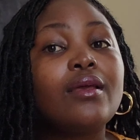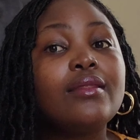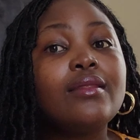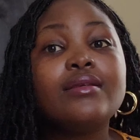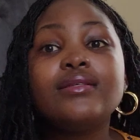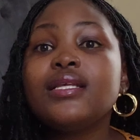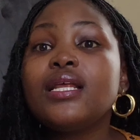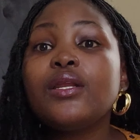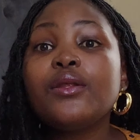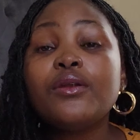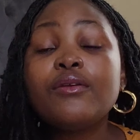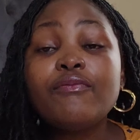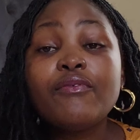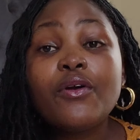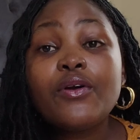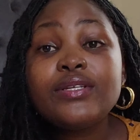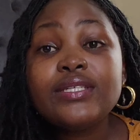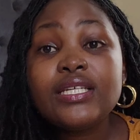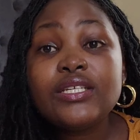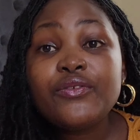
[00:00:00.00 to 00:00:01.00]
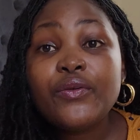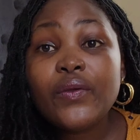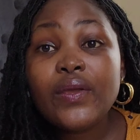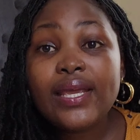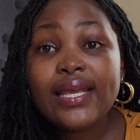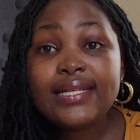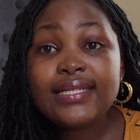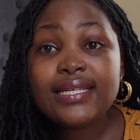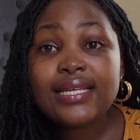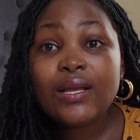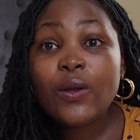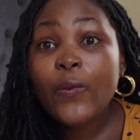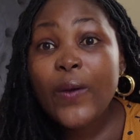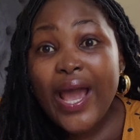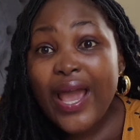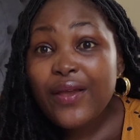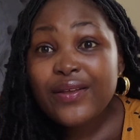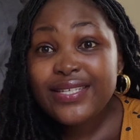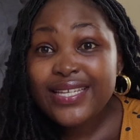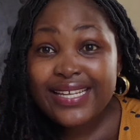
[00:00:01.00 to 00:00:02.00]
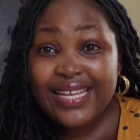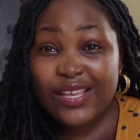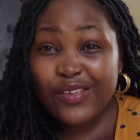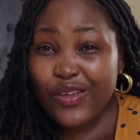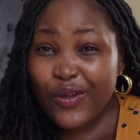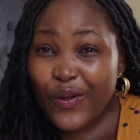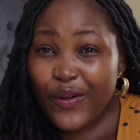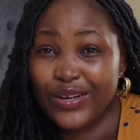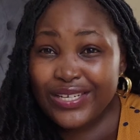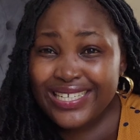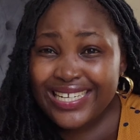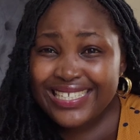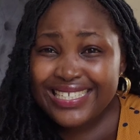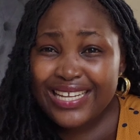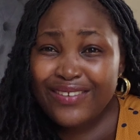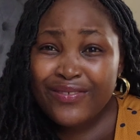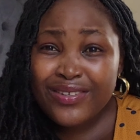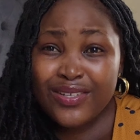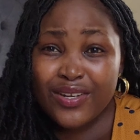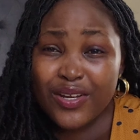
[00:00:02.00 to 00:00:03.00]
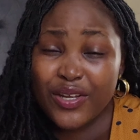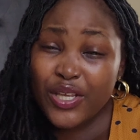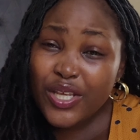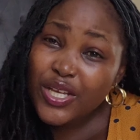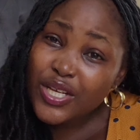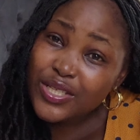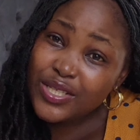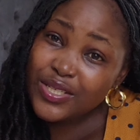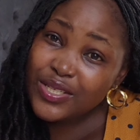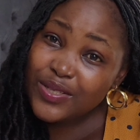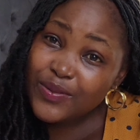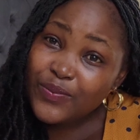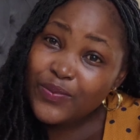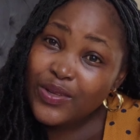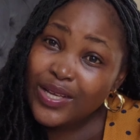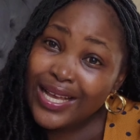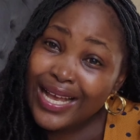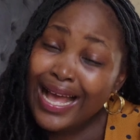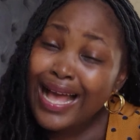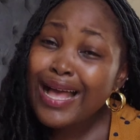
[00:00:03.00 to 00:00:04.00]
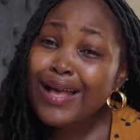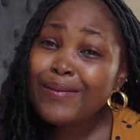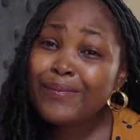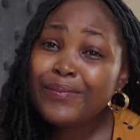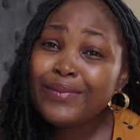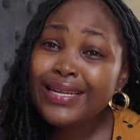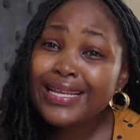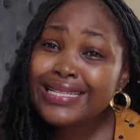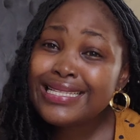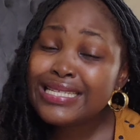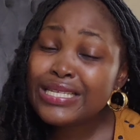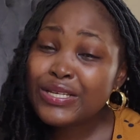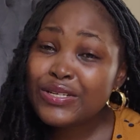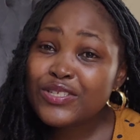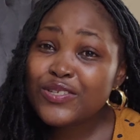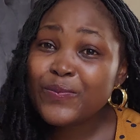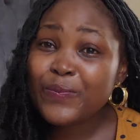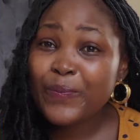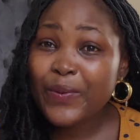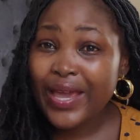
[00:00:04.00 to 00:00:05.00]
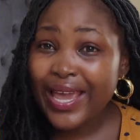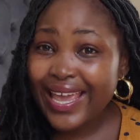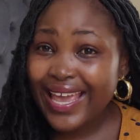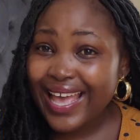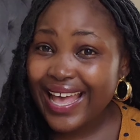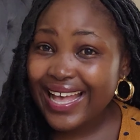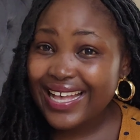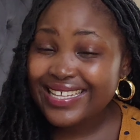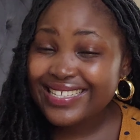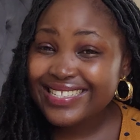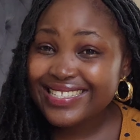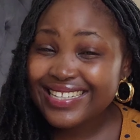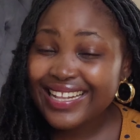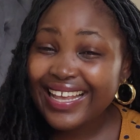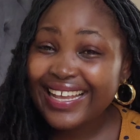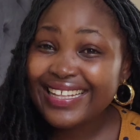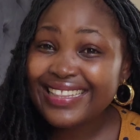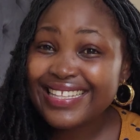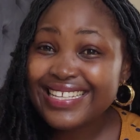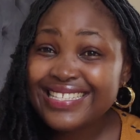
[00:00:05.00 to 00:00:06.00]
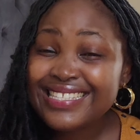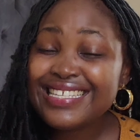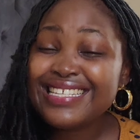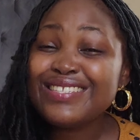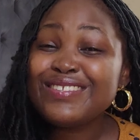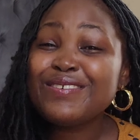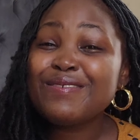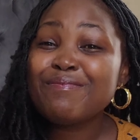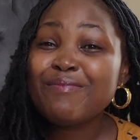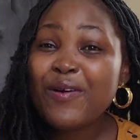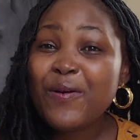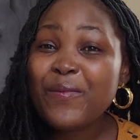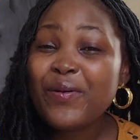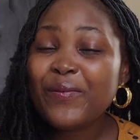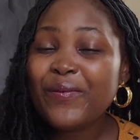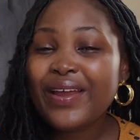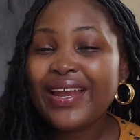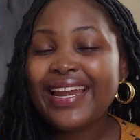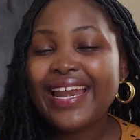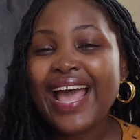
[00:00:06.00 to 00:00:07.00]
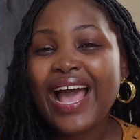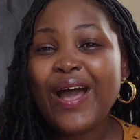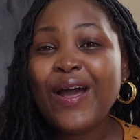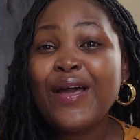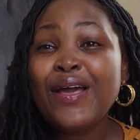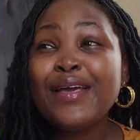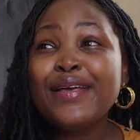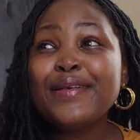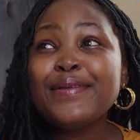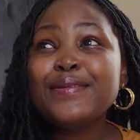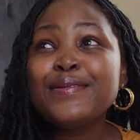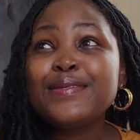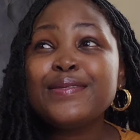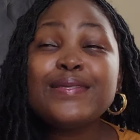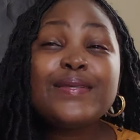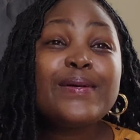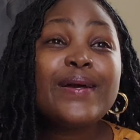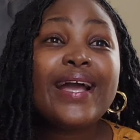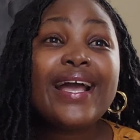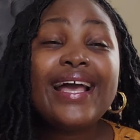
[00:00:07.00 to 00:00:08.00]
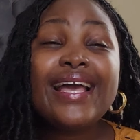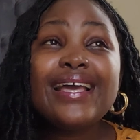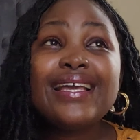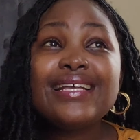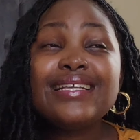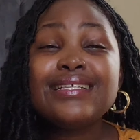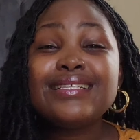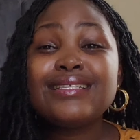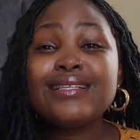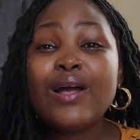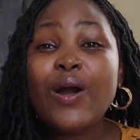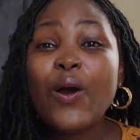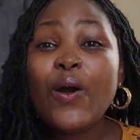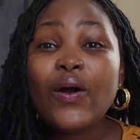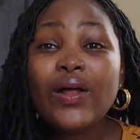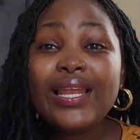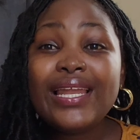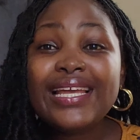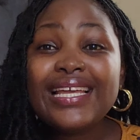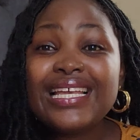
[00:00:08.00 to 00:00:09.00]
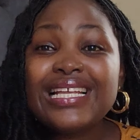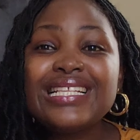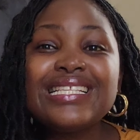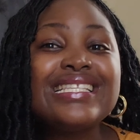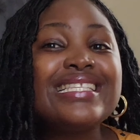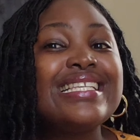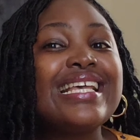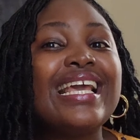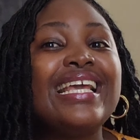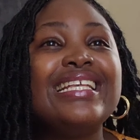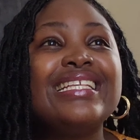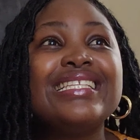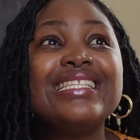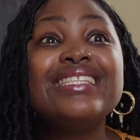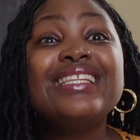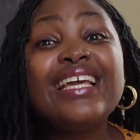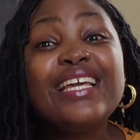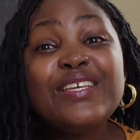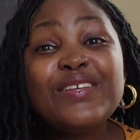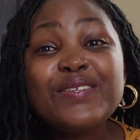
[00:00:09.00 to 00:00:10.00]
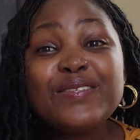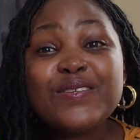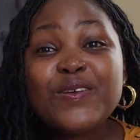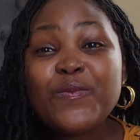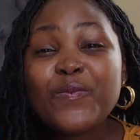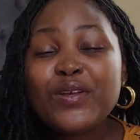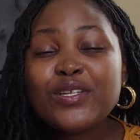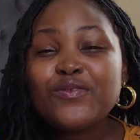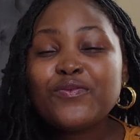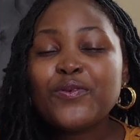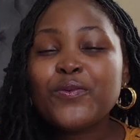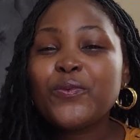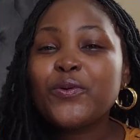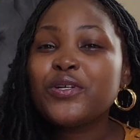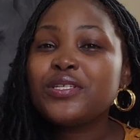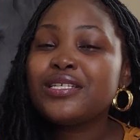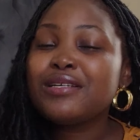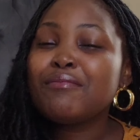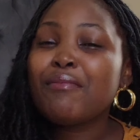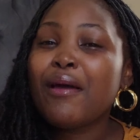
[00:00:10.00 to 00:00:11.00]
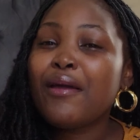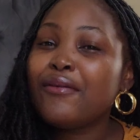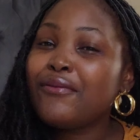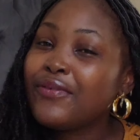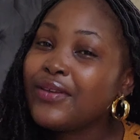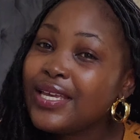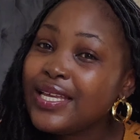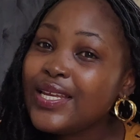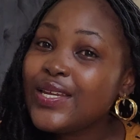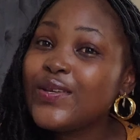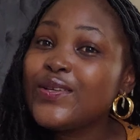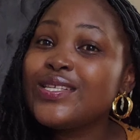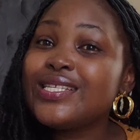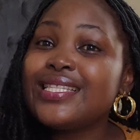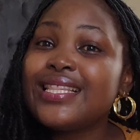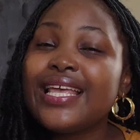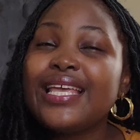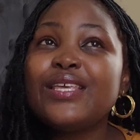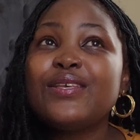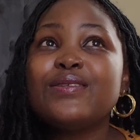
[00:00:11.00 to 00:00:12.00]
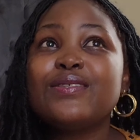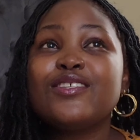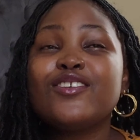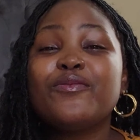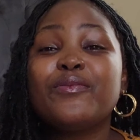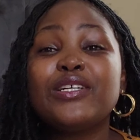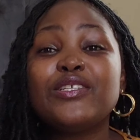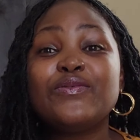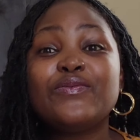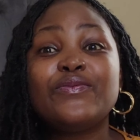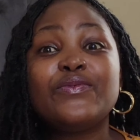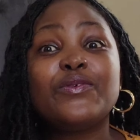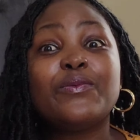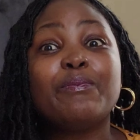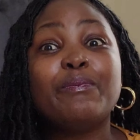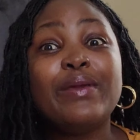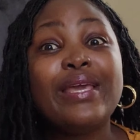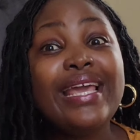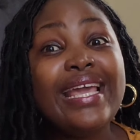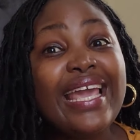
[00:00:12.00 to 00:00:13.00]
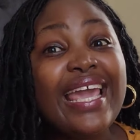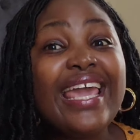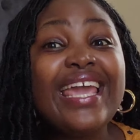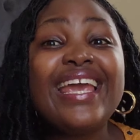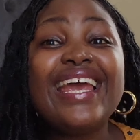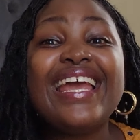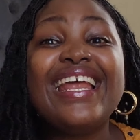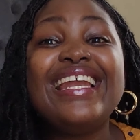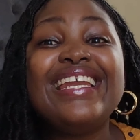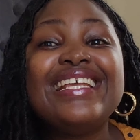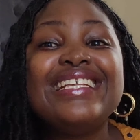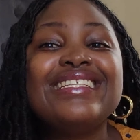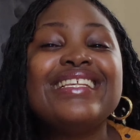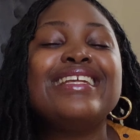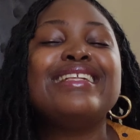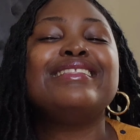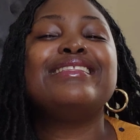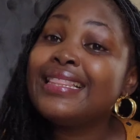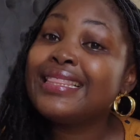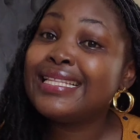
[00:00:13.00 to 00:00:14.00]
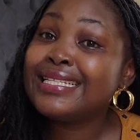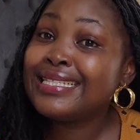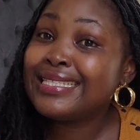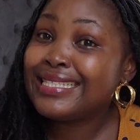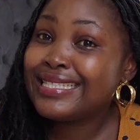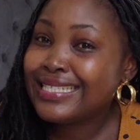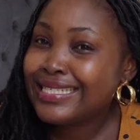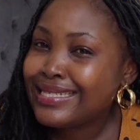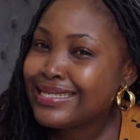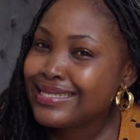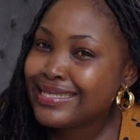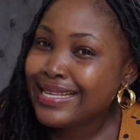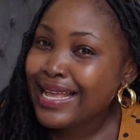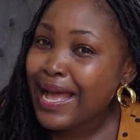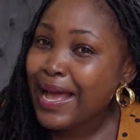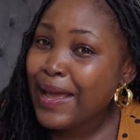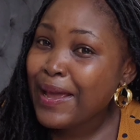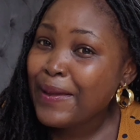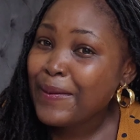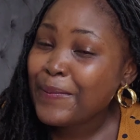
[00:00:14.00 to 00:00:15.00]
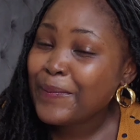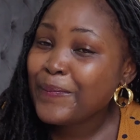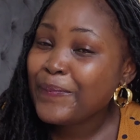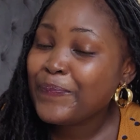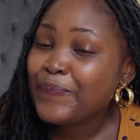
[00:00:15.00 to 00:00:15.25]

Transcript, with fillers: there's a lot of content creating why are you taking your content even on youtube come let youtube pay us like this is your moment right now so guys all i can say is thank you so much for watching my videos thank you so much for being here and listening until this time